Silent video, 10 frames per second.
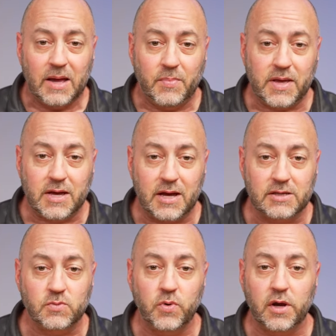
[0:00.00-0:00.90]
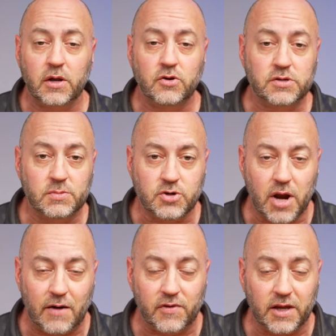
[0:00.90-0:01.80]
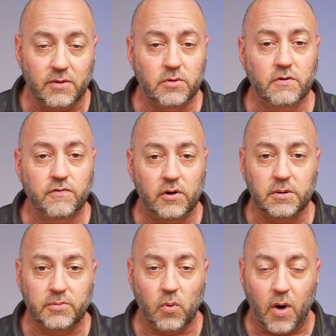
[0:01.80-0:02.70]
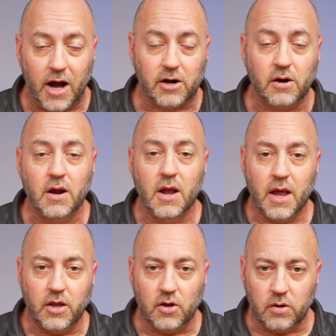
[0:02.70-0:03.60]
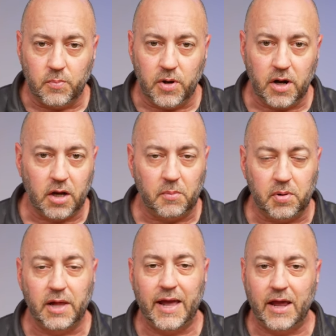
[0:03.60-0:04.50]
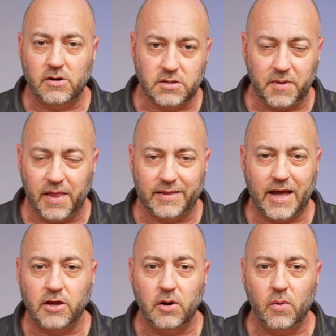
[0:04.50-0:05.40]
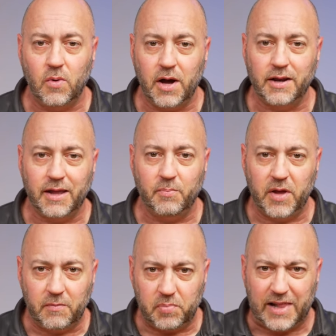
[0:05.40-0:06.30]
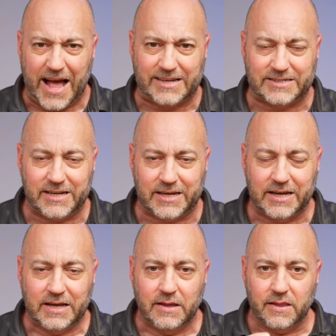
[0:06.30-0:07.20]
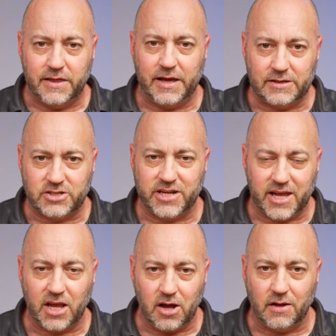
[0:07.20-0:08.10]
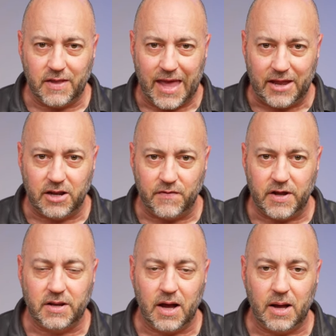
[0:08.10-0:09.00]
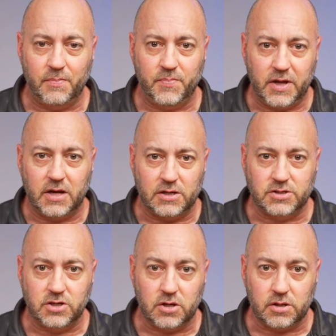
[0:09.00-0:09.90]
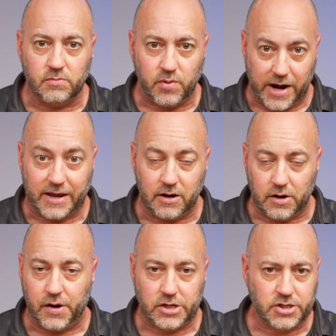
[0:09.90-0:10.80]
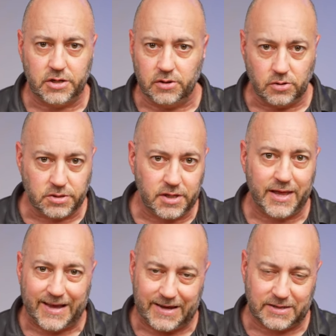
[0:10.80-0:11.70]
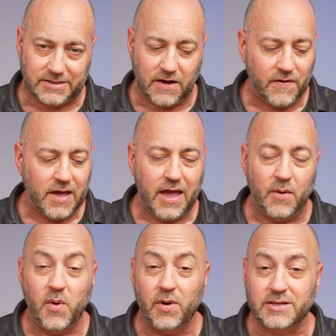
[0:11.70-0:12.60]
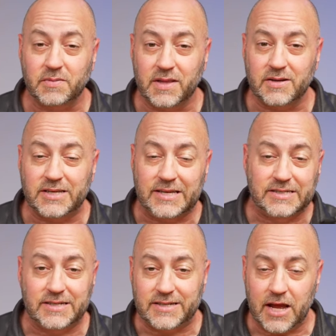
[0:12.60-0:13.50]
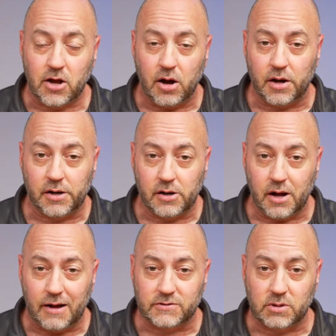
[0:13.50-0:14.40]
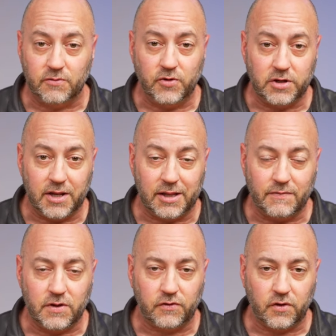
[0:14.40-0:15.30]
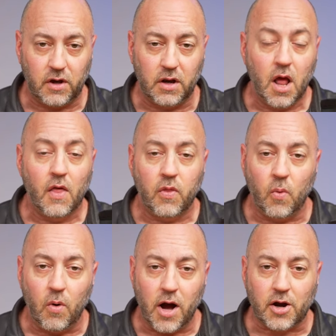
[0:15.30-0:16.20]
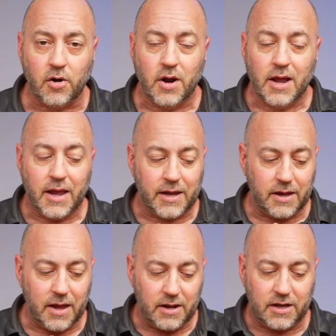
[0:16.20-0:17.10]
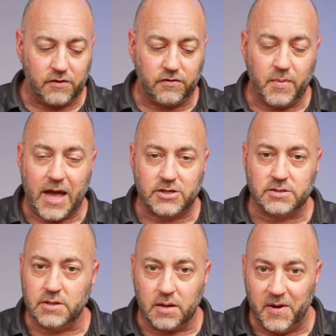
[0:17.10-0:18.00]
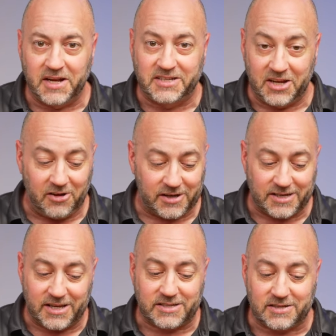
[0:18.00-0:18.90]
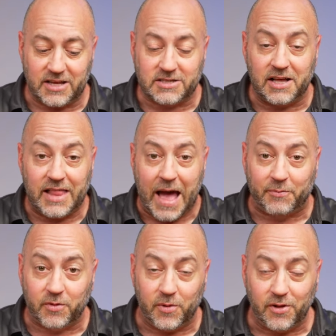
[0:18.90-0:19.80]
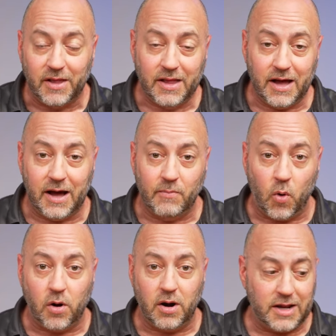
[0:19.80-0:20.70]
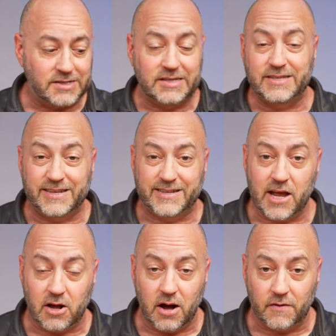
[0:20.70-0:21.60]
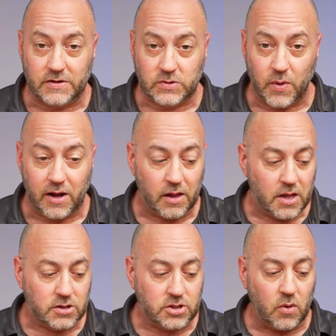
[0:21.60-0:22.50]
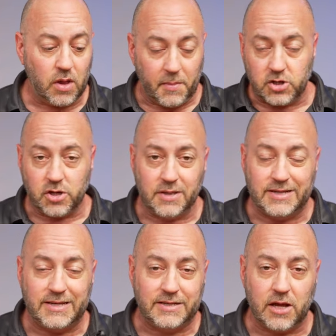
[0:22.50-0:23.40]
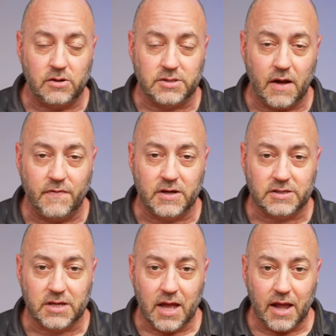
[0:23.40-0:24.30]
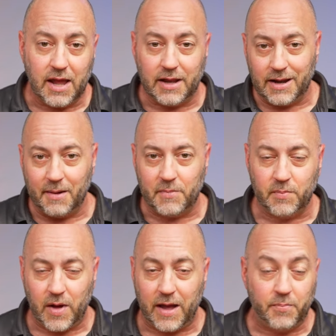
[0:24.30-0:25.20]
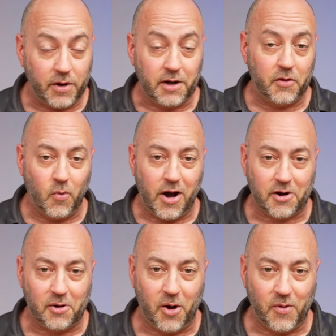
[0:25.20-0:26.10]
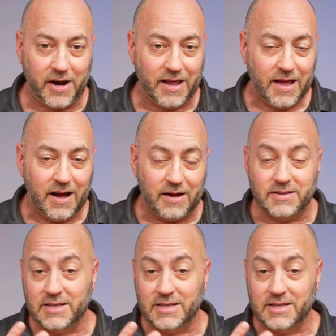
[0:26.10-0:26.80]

because we're going to do some traveling. When you fold up the walker and you go to put it on a plane or something like that, you don't want a big plastic thing sticking on the end of it uh, because you can can break it, crush it, lose it, that kind of stuff. And we wanted something that's easy to take on and off. So if we did leave this on the walker it, it gets smashed, not a big deal because it's, it's collapsible um, or it's easy to take off as well. So I'm going to show you the details of this and I'm going to, I put it on the walker already. Uh,